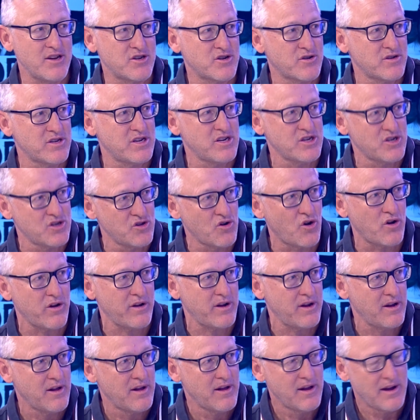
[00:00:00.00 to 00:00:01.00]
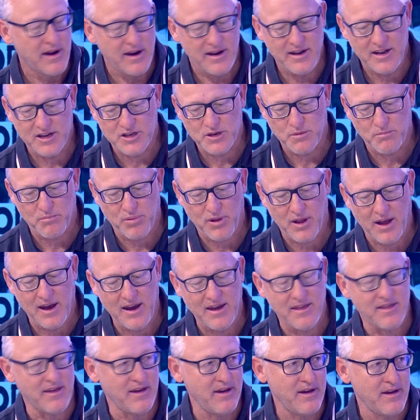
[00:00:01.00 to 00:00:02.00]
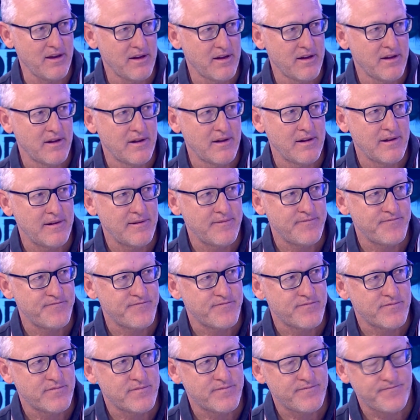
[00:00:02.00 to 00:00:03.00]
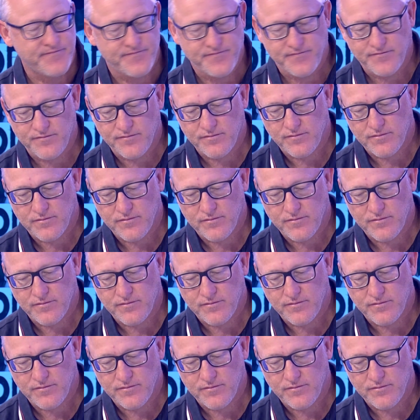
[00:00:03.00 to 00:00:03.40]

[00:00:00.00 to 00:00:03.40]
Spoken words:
They all struggled. Look, we're not going to blame the edges for them not winning, but I just...